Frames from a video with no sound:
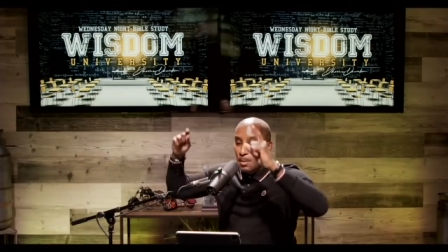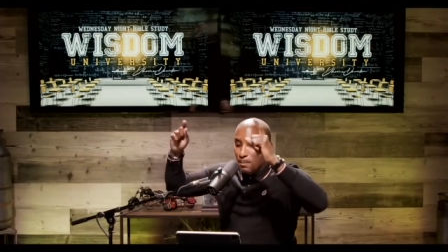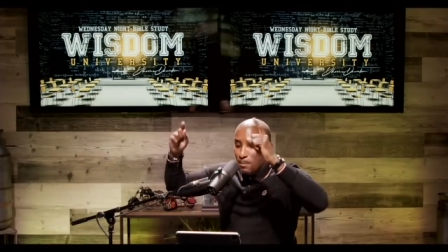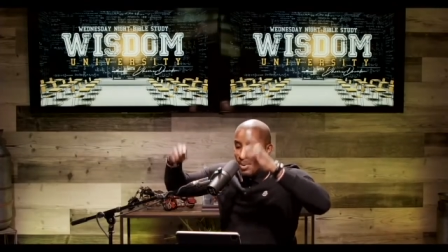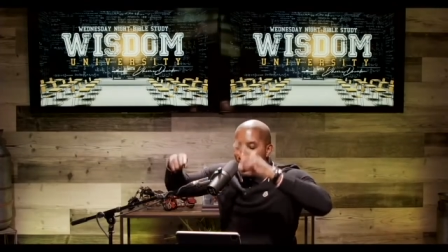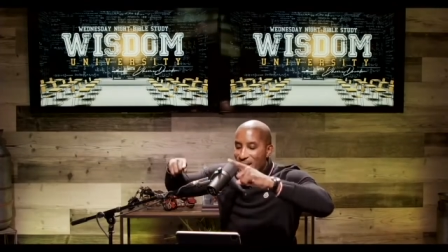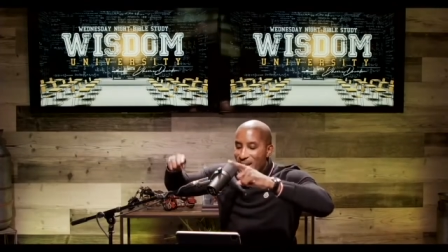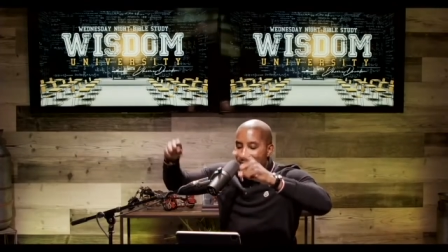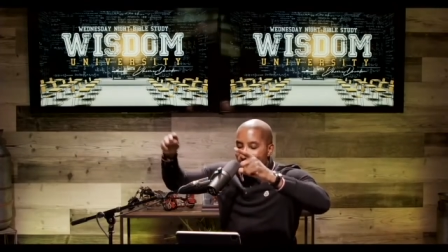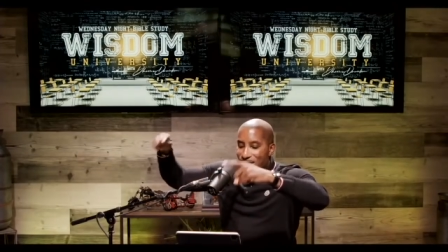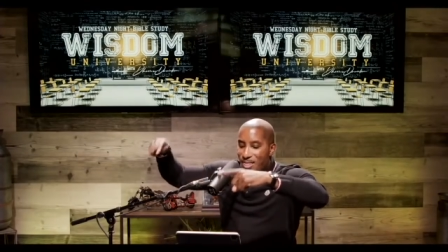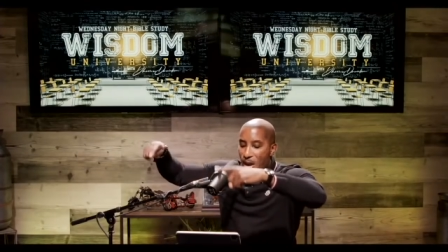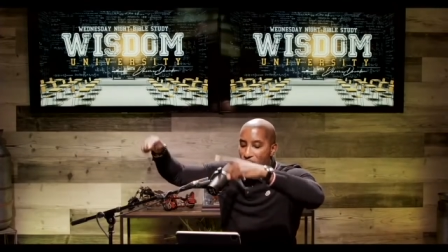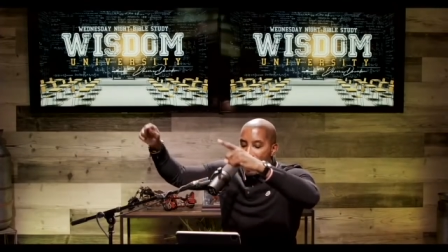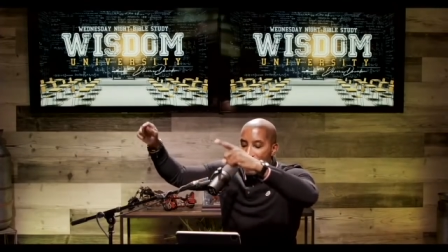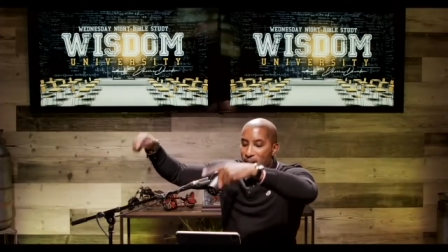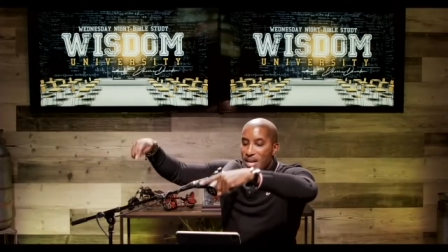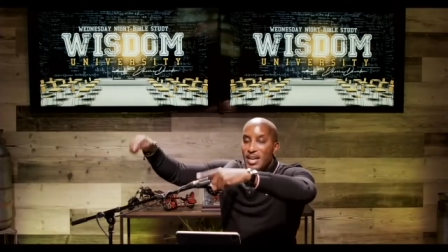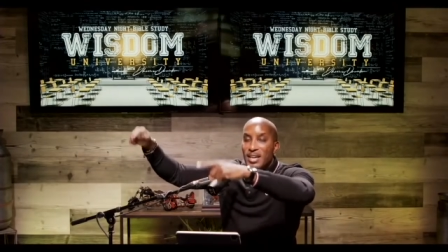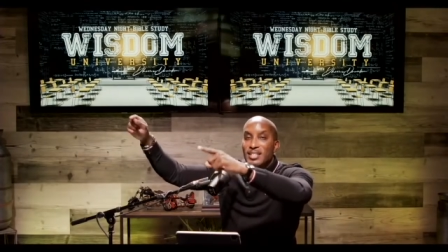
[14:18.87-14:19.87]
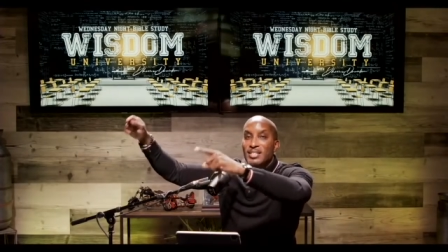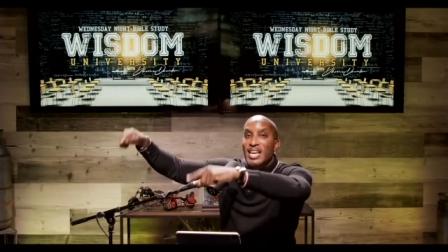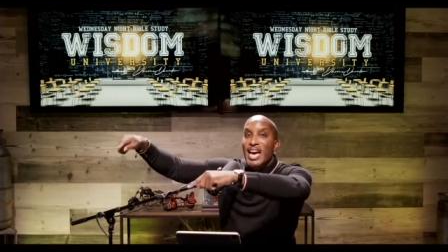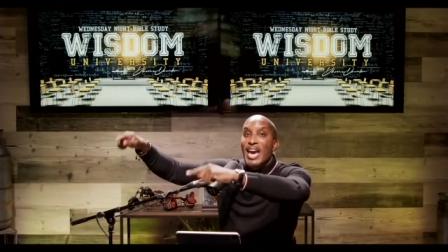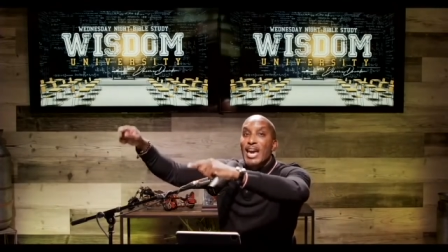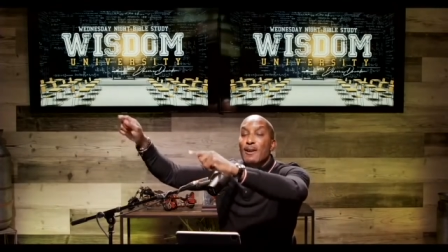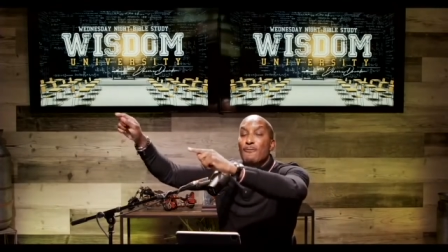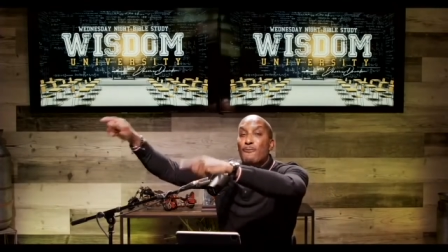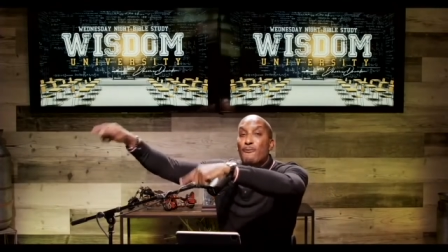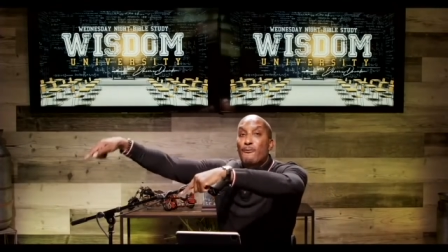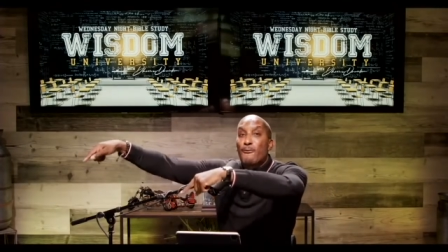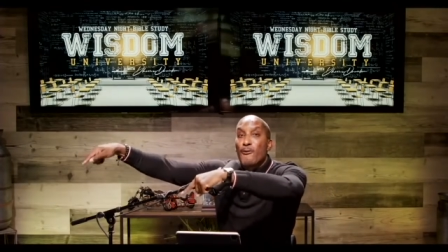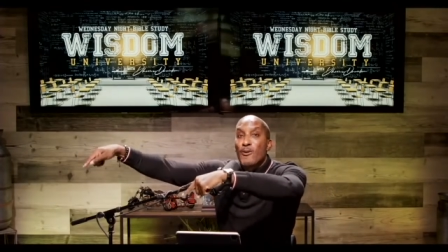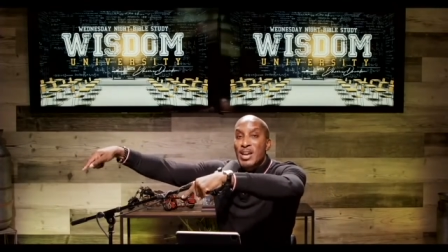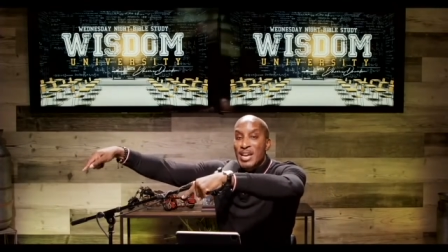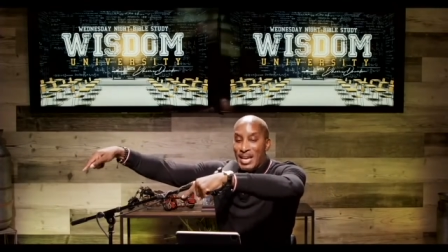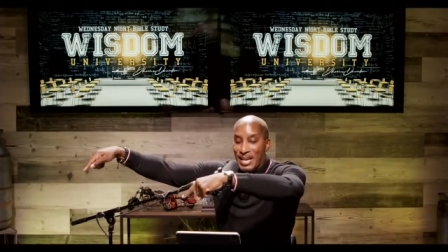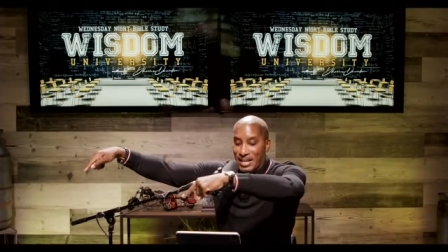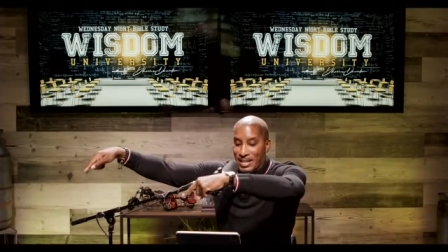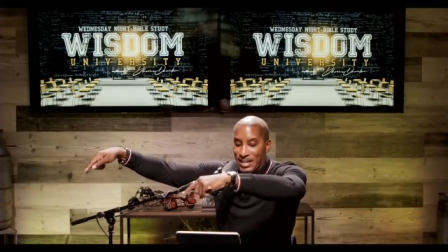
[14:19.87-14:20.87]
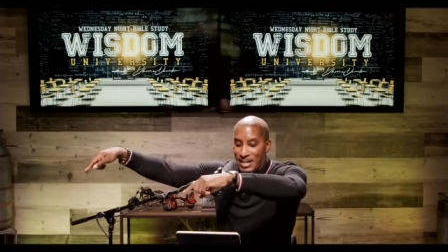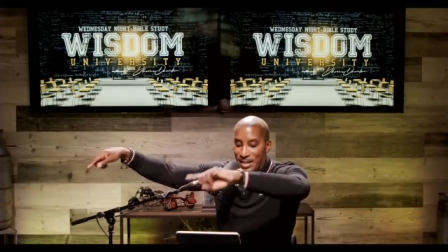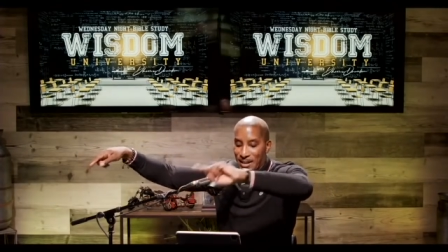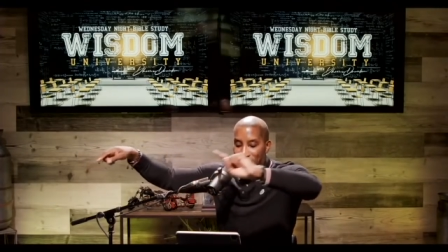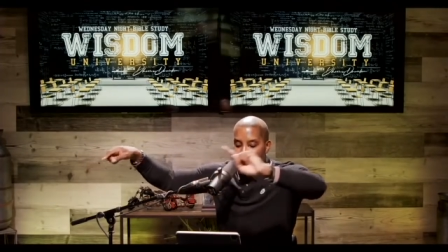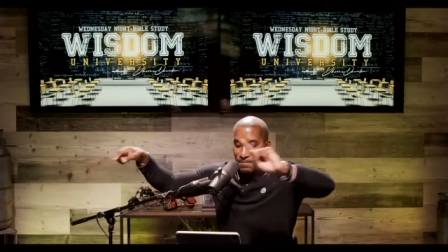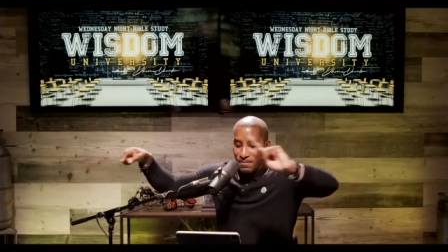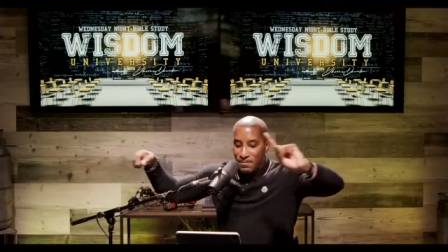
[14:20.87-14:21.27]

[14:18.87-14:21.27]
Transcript: but there is a friend